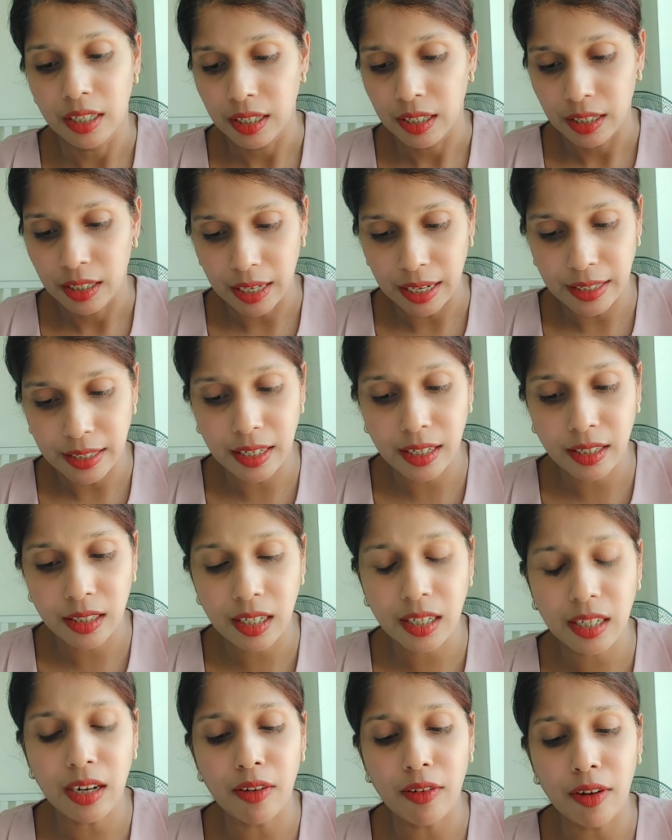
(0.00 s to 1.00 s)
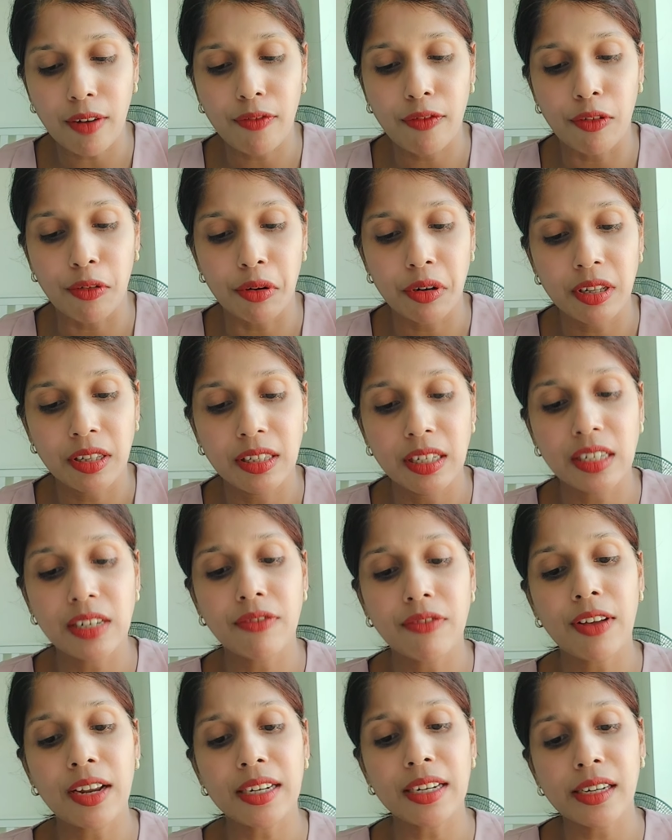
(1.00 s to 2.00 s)
1604, the
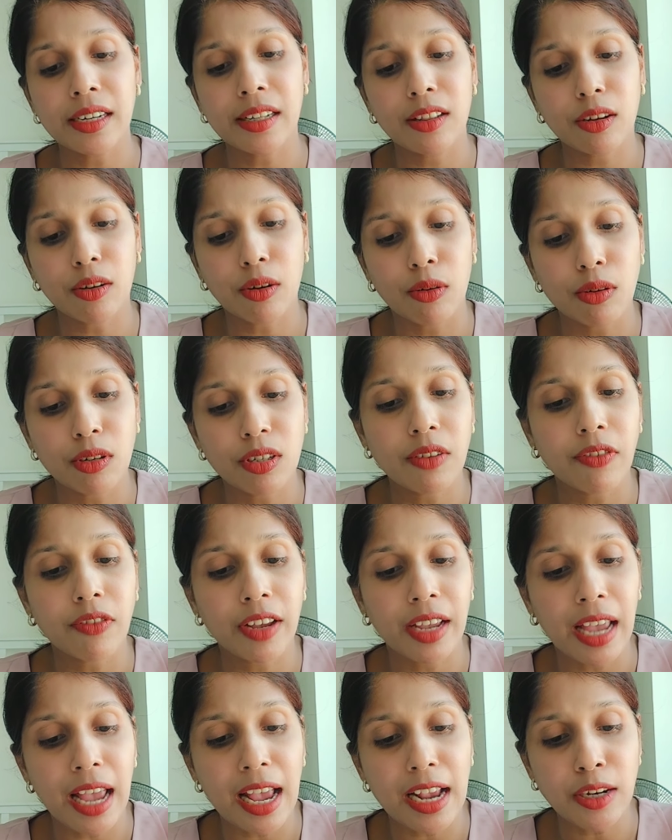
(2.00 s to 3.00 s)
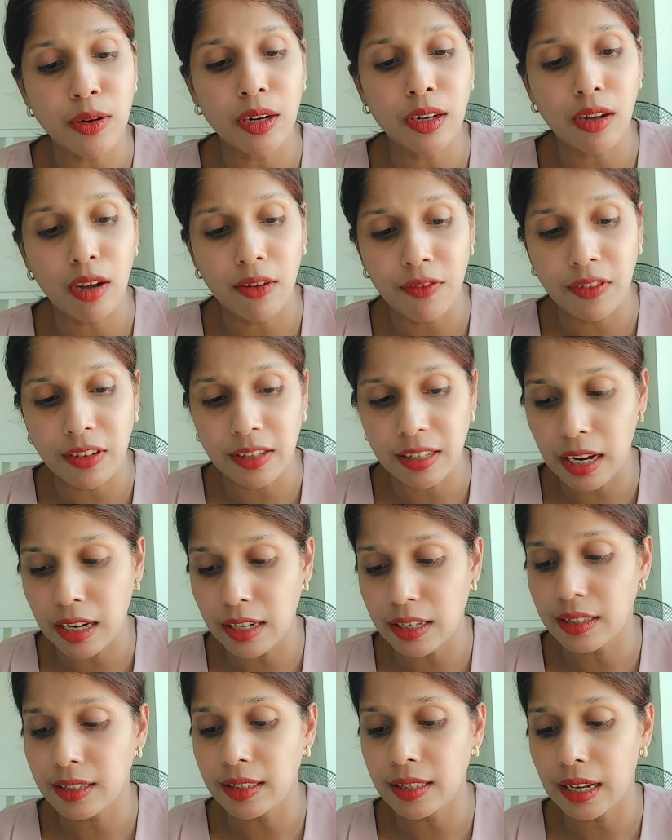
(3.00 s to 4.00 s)
defendant in the course of a casual
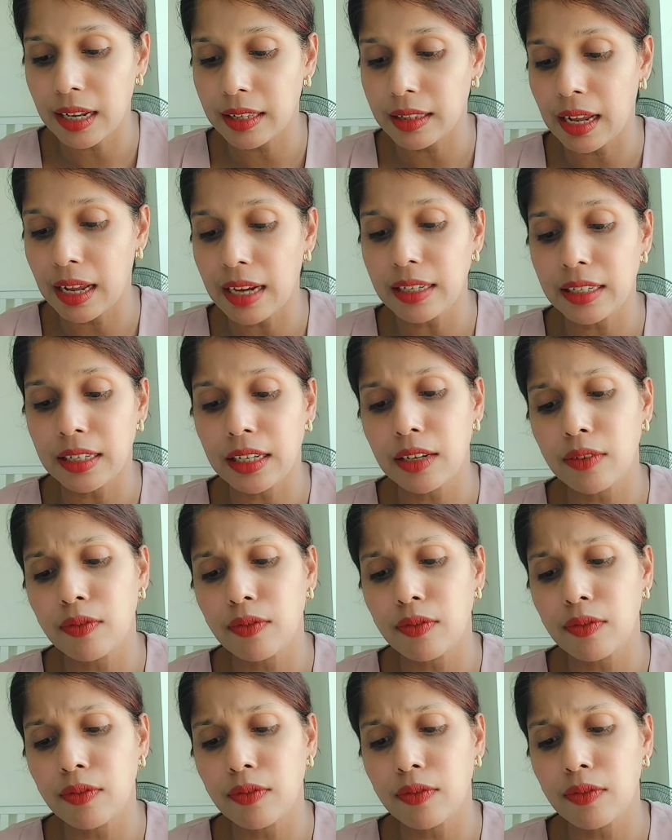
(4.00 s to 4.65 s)
conversation said that he